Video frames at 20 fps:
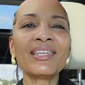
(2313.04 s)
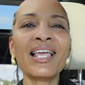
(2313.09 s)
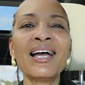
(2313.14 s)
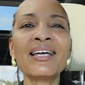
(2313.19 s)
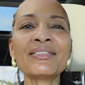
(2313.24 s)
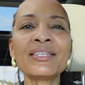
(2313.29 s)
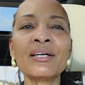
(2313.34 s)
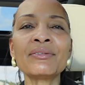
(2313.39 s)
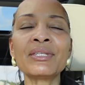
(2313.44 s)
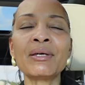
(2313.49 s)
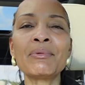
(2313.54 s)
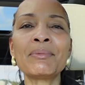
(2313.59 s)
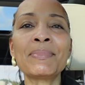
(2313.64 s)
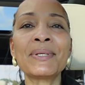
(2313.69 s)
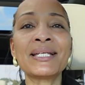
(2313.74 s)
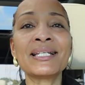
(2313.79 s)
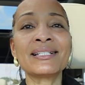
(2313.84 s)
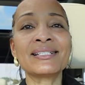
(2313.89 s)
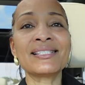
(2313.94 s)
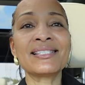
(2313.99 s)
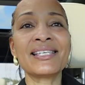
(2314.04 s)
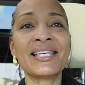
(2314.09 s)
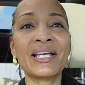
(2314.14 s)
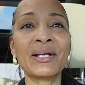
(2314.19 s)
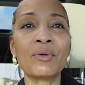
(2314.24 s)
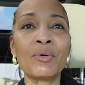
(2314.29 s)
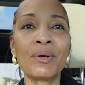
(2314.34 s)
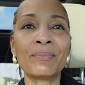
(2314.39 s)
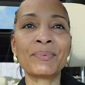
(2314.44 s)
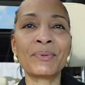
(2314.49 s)
I thought that would be good to
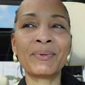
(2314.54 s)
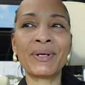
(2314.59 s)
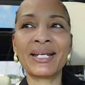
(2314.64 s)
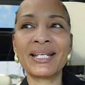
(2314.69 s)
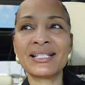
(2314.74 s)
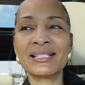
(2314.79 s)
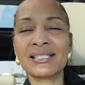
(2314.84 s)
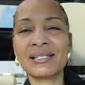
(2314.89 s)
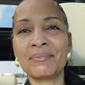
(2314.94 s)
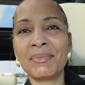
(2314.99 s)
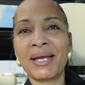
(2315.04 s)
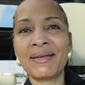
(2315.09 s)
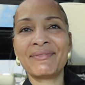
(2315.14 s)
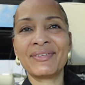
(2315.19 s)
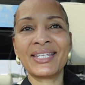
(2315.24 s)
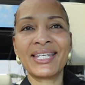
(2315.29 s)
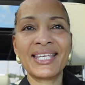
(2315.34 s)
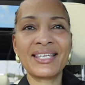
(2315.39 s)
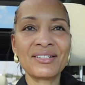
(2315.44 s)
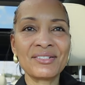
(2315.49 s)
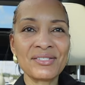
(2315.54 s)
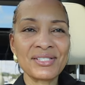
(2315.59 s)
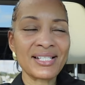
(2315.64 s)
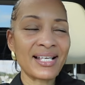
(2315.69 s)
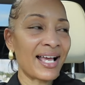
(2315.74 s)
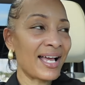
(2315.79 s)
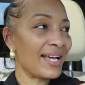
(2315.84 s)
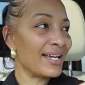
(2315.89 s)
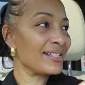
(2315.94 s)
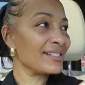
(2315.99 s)
incorporate into my videos,
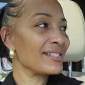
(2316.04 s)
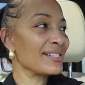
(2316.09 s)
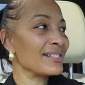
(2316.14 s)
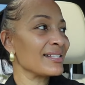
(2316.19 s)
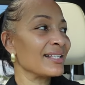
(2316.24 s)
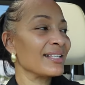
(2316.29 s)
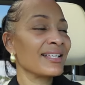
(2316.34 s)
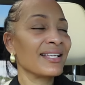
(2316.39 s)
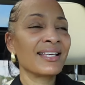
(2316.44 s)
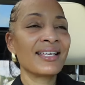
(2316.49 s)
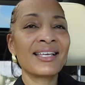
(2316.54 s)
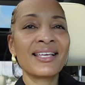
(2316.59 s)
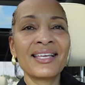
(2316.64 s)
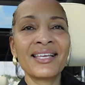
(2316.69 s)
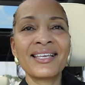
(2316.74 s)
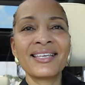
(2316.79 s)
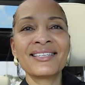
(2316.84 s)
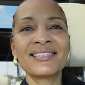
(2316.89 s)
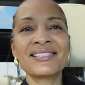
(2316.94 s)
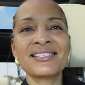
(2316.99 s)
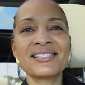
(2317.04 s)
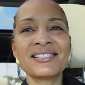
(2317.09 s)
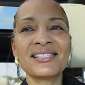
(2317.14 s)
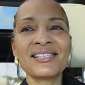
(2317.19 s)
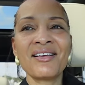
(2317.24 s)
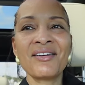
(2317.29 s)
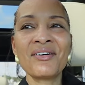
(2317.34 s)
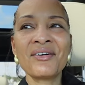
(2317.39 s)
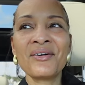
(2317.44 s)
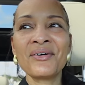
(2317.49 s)
guys.
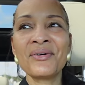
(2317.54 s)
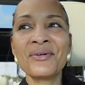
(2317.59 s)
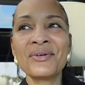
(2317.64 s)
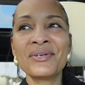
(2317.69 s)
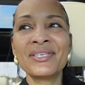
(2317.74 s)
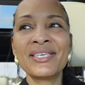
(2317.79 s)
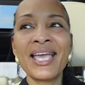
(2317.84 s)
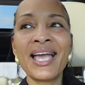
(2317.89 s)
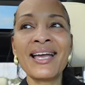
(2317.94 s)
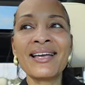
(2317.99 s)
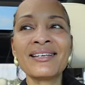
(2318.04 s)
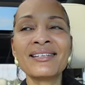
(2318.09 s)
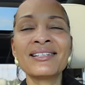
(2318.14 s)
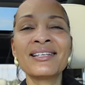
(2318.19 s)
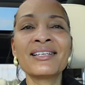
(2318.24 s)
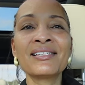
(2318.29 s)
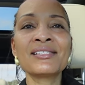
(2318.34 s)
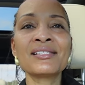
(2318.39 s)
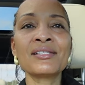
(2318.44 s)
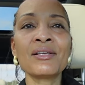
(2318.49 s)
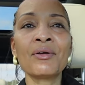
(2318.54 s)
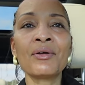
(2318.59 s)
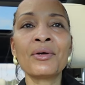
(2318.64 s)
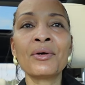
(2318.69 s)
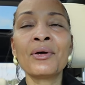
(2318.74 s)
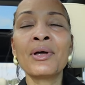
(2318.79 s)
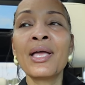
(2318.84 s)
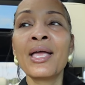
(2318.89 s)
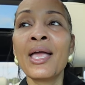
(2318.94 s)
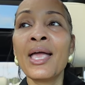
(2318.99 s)
So yeah.
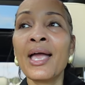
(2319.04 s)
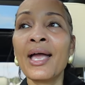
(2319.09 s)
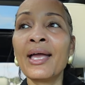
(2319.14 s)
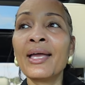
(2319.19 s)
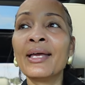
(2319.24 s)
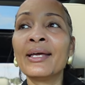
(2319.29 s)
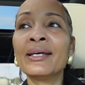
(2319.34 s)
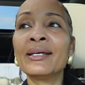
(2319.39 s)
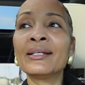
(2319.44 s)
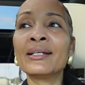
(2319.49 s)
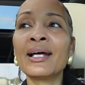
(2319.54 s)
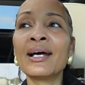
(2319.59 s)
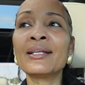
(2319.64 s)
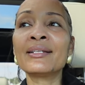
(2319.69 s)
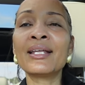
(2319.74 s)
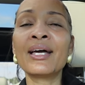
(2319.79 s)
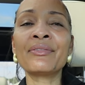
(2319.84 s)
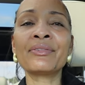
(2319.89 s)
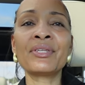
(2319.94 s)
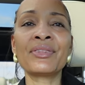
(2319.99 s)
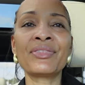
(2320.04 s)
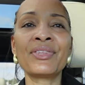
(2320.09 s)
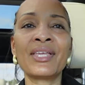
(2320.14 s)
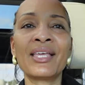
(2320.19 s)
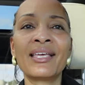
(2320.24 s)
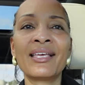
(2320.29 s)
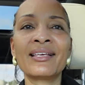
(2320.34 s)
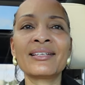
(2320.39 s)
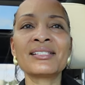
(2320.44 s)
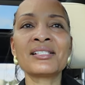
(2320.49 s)
So, and another
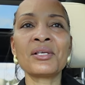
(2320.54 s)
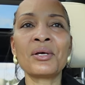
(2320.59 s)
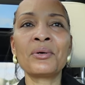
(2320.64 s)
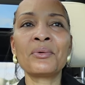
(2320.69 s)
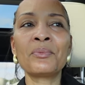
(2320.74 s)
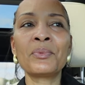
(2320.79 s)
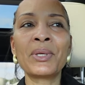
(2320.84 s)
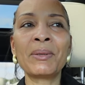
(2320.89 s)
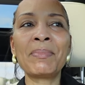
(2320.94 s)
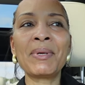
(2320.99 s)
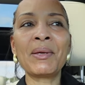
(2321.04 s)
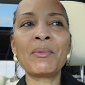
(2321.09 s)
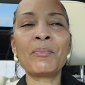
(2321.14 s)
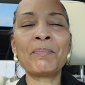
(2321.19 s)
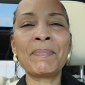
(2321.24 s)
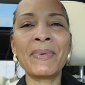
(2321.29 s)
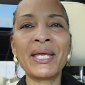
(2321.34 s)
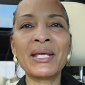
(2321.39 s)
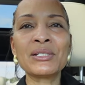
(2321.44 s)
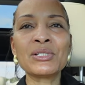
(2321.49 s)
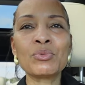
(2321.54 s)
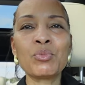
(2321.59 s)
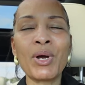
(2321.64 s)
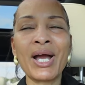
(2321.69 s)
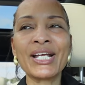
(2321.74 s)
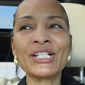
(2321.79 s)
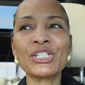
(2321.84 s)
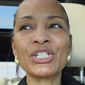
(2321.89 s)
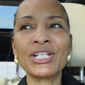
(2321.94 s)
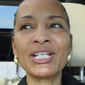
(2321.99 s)
thing, so we've been binge
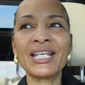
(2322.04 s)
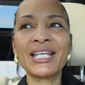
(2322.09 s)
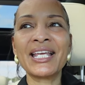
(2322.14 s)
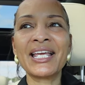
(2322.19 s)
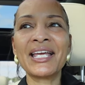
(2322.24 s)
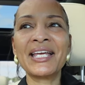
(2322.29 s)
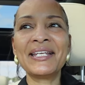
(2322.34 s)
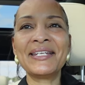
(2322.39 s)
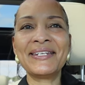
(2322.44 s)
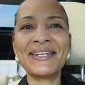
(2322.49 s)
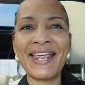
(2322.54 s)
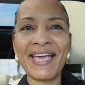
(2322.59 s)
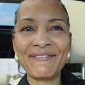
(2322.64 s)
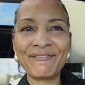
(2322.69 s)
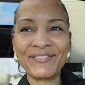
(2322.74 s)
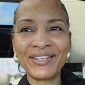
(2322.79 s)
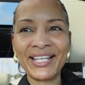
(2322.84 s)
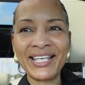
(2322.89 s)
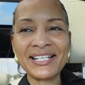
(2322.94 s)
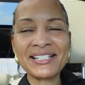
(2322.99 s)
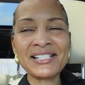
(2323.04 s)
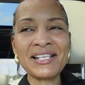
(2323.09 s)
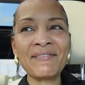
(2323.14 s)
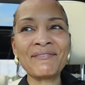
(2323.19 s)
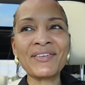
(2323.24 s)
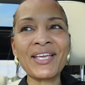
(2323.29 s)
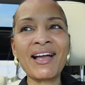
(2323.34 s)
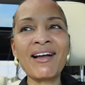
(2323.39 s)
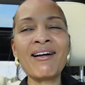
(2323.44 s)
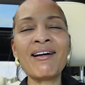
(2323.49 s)
watching Netflix.
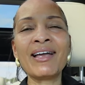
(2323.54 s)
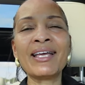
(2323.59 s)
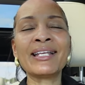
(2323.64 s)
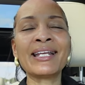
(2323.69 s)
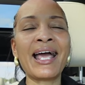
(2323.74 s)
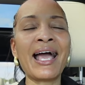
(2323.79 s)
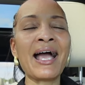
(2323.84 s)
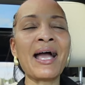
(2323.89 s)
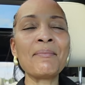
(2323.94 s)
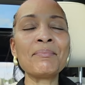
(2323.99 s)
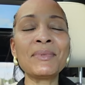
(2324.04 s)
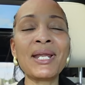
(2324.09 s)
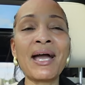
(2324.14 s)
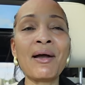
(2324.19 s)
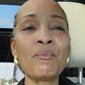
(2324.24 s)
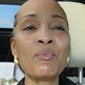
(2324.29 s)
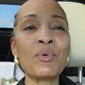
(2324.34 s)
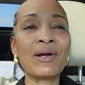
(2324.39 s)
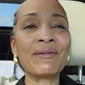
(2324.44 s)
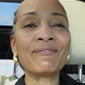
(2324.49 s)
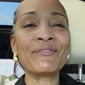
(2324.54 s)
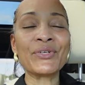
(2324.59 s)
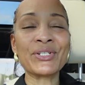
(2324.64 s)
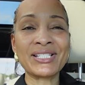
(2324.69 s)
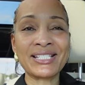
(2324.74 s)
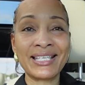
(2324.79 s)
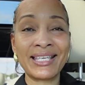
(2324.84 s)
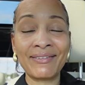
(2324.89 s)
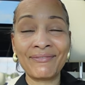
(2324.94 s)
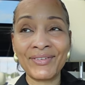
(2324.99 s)
If y'all, and I'm not one for
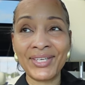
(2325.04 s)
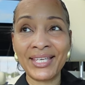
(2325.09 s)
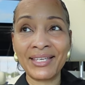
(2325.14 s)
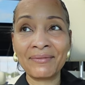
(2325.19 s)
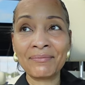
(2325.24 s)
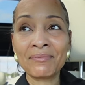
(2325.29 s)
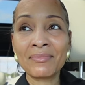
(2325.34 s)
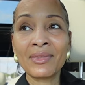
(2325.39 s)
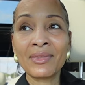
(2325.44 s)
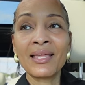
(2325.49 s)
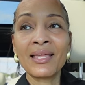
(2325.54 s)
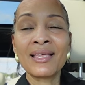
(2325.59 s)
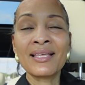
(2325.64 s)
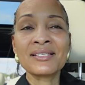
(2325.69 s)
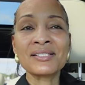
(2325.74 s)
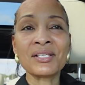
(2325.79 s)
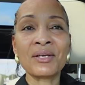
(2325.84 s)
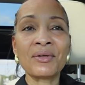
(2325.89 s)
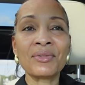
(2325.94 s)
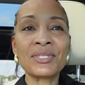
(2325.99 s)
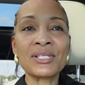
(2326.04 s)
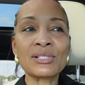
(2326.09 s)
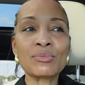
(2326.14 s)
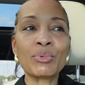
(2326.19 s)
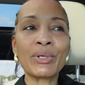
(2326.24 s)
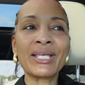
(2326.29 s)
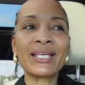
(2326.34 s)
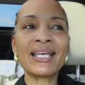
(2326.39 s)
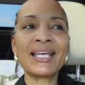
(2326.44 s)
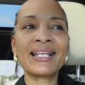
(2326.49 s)
TV. So this
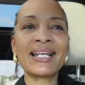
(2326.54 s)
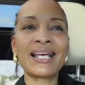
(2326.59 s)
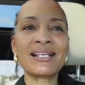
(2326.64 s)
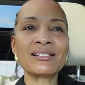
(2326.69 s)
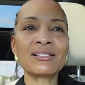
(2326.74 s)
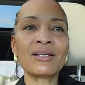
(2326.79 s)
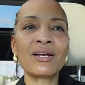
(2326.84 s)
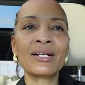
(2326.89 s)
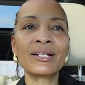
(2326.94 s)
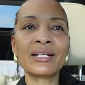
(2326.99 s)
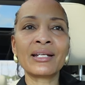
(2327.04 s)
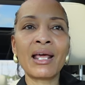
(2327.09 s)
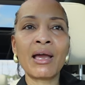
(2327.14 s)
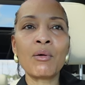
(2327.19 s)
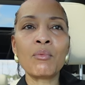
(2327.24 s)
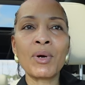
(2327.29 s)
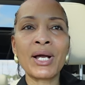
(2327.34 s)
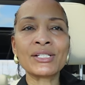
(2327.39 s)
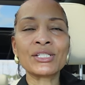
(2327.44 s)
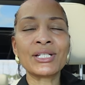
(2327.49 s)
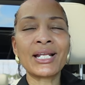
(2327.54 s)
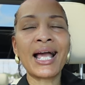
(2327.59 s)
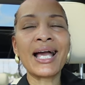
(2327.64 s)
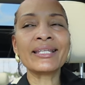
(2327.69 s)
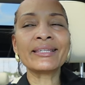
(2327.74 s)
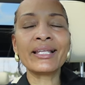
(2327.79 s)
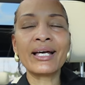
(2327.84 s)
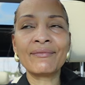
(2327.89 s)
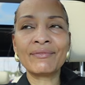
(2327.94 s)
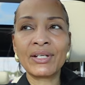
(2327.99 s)
weekend I started out watching, I
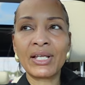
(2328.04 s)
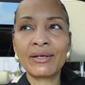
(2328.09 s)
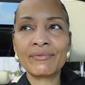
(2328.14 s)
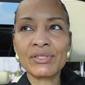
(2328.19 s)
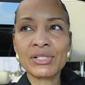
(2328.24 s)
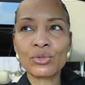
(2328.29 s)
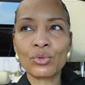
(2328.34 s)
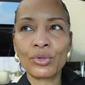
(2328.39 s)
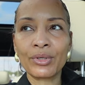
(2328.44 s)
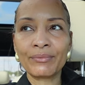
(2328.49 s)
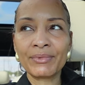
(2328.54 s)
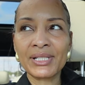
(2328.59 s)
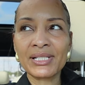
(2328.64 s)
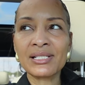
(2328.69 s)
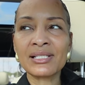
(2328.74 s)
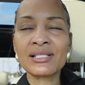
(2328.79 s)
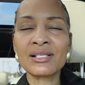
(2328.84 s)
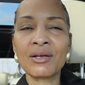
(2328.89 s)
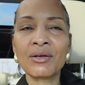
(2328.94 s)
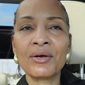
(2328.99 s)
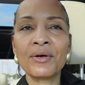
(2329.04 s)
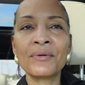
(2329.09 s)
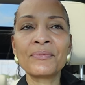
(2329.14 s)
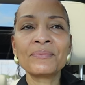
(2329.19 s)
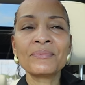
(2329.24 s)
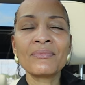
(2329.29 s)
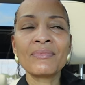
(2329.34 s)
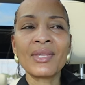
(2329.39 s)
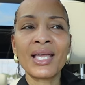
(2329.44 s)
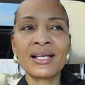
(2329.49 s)
love love stories. So
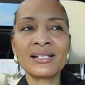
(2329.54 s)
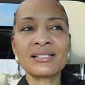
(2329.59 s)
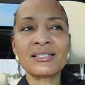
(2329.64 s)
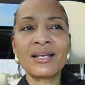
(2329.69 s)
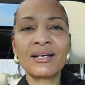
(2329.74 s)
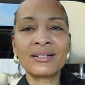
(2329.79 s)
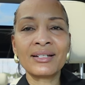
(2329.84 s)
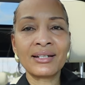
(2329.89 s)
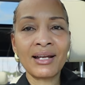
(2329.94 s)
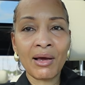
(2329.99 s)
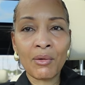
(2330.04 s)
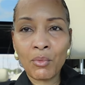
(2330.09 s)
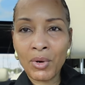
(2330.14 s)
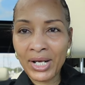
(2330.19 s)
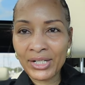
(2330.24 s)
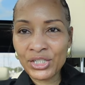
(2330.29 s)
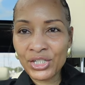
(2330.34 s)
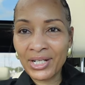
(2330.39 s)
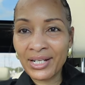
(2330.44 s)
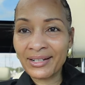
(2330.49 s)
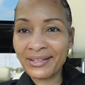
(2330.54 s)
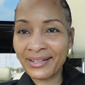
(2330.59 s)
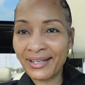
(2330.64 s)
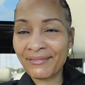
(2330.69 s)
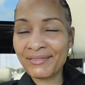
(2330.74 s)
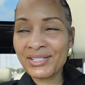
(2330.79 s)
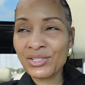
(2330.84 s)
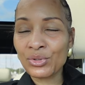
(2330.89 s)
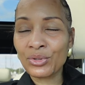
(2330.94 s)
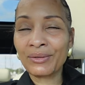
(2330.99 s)
I started out watching
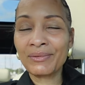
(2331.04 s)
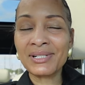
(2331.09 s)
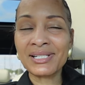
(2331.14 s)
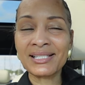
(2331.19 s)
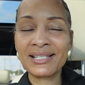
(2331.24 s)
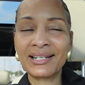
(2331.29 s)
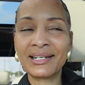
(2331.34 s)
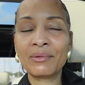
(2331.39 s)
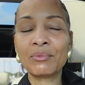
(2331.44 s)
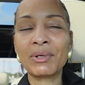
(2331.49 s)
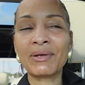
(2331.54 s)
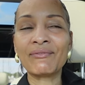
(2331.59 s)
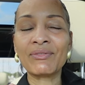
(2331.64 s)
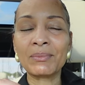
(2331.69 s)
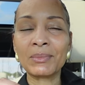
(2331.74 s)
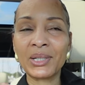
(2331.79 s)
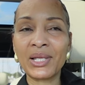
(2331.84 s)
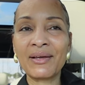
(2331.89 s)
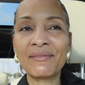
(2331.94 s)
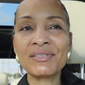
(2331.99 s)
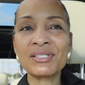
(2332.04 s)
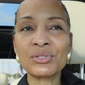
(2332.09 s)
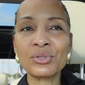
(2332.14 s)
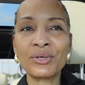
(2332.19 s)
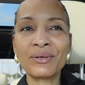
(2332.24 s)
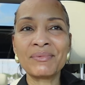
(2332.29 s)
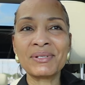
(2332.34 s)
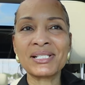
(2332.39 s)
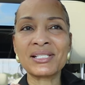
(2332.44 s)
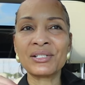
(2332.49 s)
love stories. Then it went from love
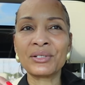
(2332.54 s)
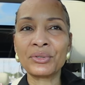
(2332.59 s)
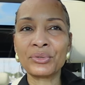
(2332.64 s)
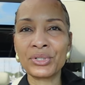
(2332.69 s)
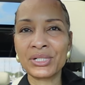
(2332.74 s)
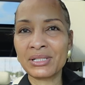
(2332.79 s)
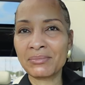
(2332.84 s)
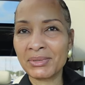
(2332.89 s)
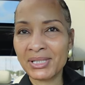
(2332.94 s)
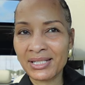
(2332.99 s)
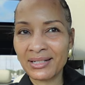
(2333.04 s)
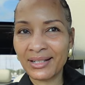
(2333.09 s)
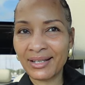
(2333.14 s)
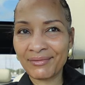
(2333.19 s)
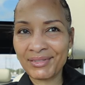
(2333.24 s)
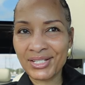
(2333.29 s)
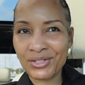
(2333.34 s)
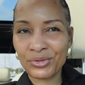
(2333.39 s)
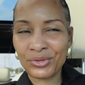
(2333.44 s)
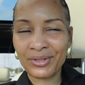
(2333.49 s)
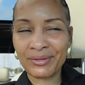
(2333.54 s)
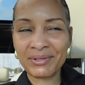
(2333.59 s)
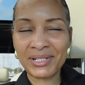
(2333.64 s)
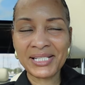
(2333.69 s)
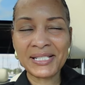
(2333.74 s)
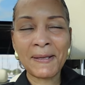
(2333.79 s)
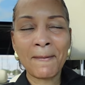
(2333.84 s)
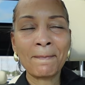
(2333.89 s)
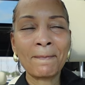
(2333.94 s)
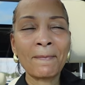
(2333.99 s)
stories to Christmas love
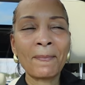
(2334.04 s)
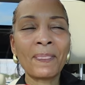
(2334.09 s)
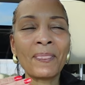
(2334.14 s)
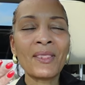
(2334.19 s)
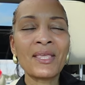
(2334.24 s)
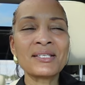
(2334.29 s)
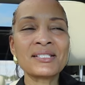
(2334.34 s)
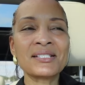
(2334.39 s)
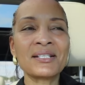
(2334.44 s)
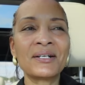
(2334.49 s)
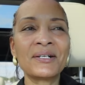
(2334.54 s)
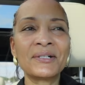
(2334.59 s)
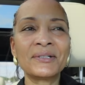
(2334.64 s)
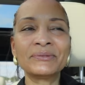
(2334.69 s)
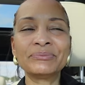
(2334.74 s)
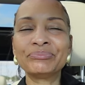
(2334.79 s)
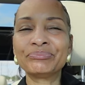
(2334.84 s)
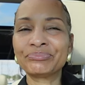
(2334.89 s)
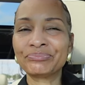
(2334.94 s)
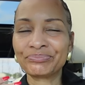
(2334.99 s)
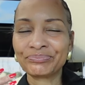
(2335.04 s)
stories. So